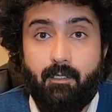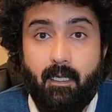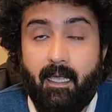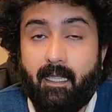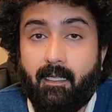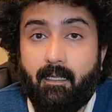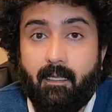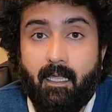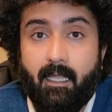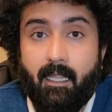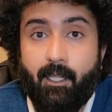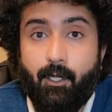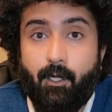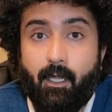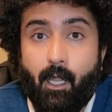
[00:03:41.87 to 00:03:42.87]

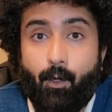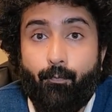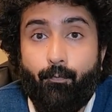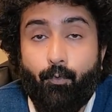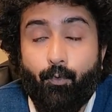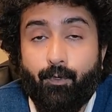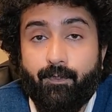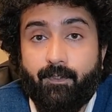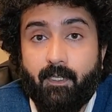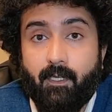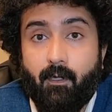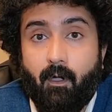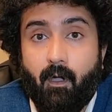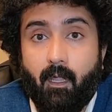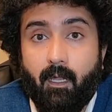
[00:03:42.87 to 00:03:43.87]
and they're now
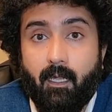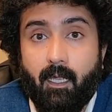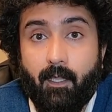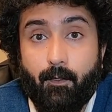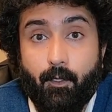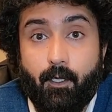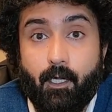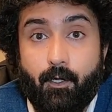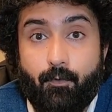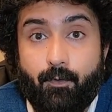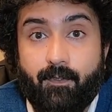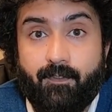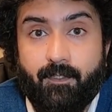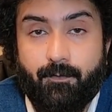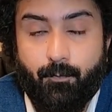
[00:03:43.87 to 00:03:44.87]
focusing on other
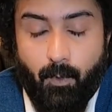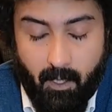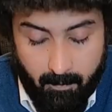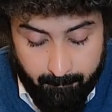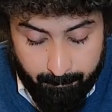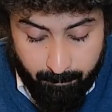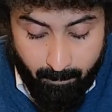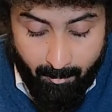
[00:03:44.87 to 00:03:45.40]
countries as well.